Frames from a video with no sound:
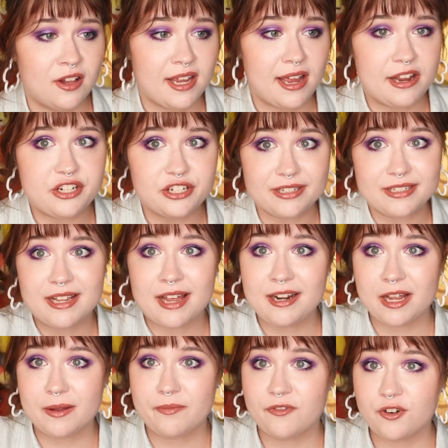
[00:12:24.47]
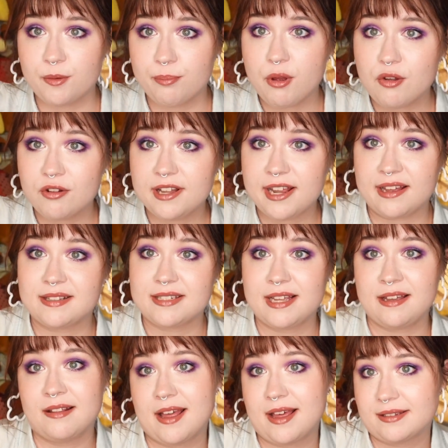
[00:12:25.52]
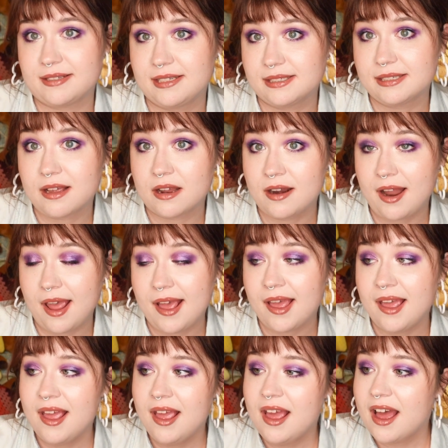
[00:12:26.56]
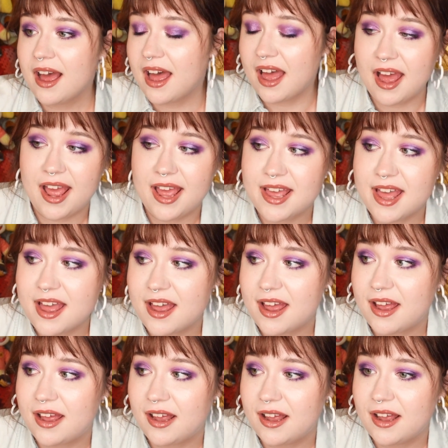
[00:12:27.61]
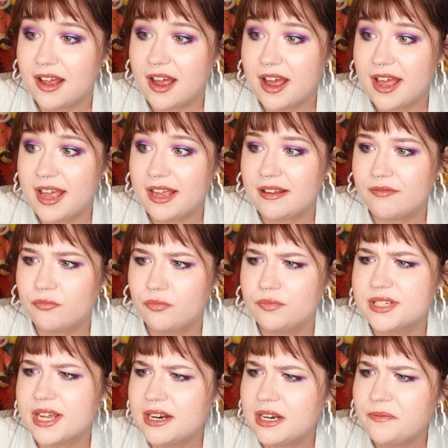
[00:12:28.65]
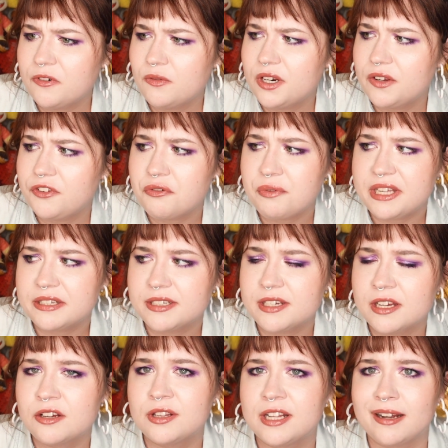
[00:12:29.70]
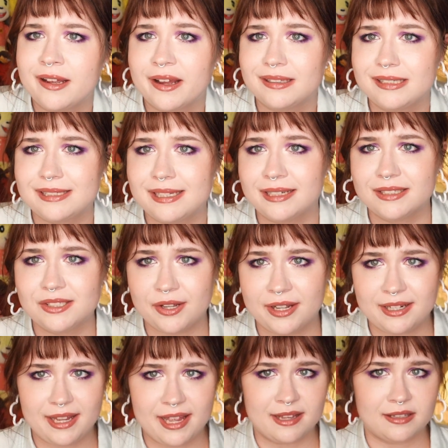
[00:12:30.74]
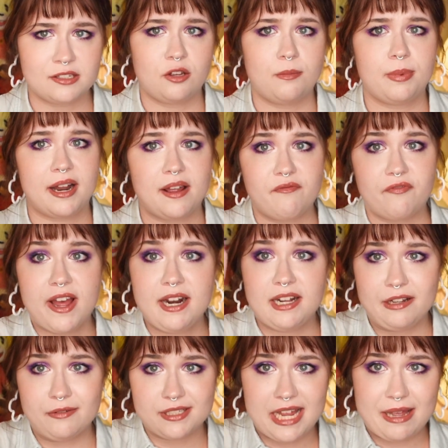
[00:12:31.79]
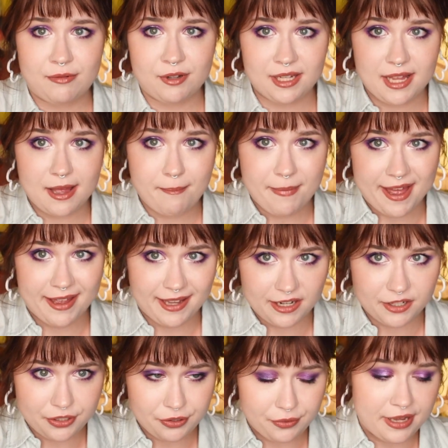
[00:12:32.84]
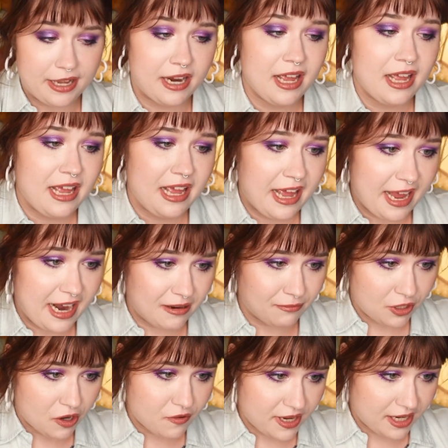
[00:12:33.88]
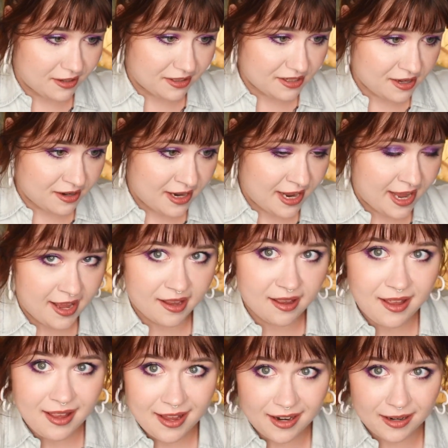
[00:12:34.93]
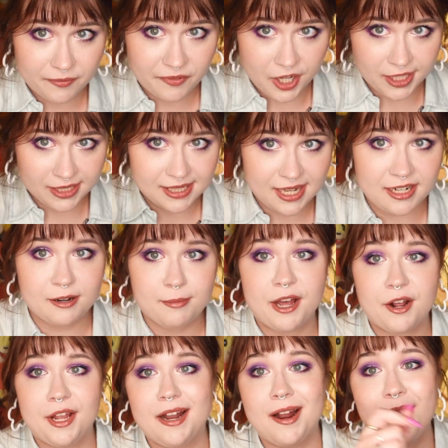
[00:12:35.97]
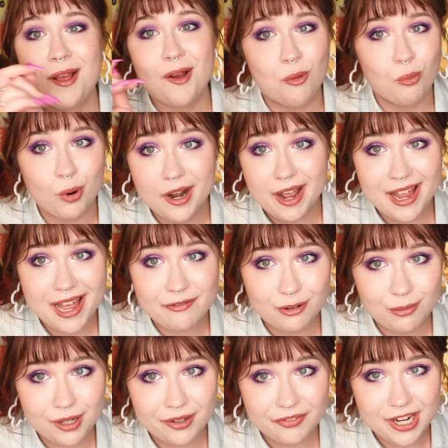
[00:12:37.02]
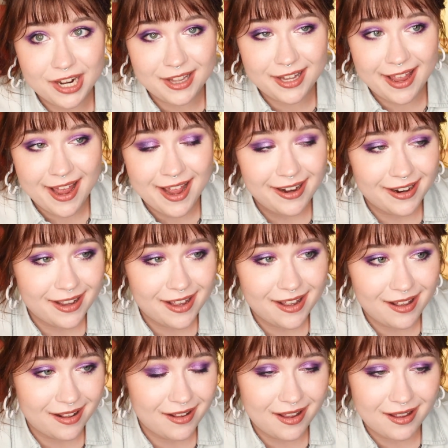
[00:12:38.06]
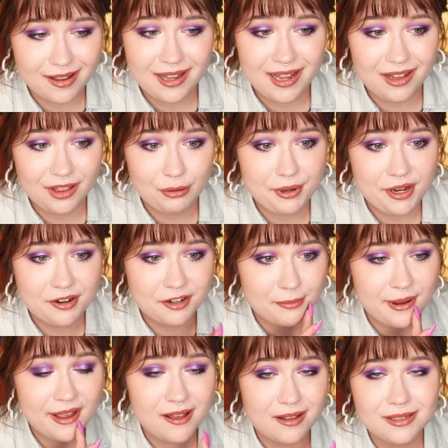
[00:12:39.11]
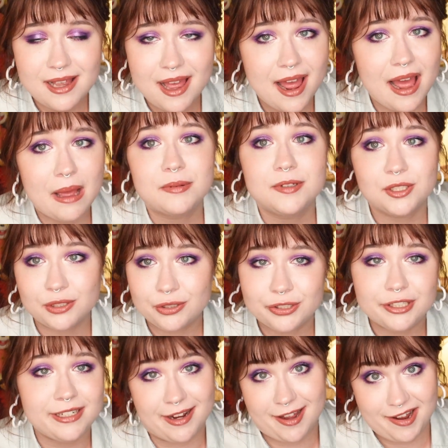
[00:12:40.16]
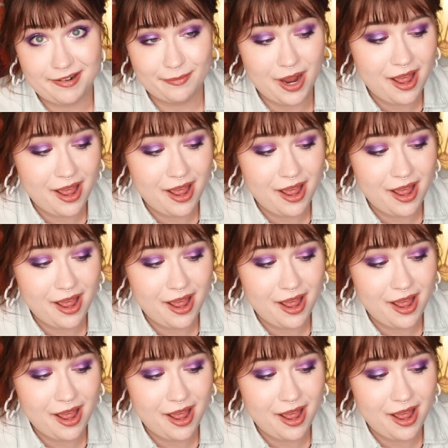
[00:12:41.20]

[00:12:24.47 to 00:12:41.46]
Like I just signed up for a pole dancing class this Sunday. I uh, I signed up for one a few weeks ago and then I got sick so I had to cancel, but I finally was able to get back into it and I'm going on Sunday and I'm very excited about it. Would I ever would have done that at 300 pounds? Absolutely not.